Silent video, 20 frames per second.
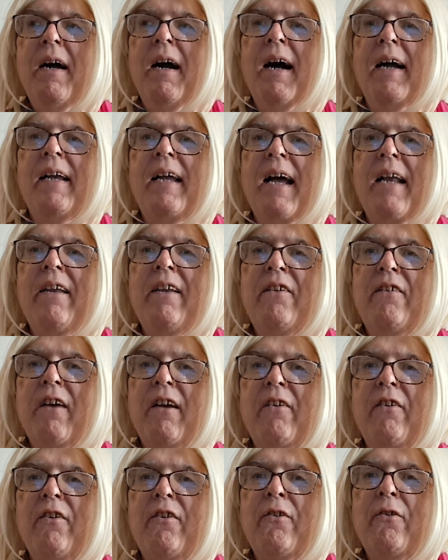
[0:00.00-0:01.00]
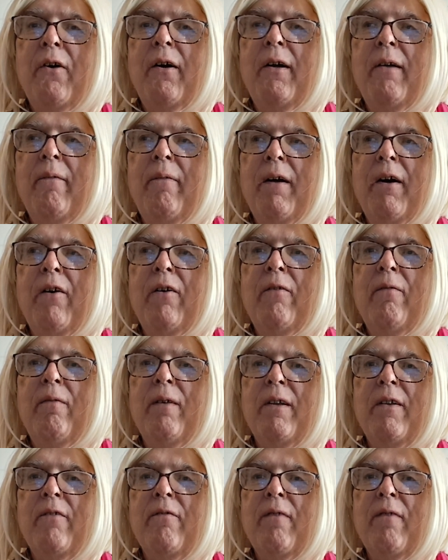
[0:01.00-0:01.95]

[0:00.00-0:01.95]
again, it's like the story of the elephants.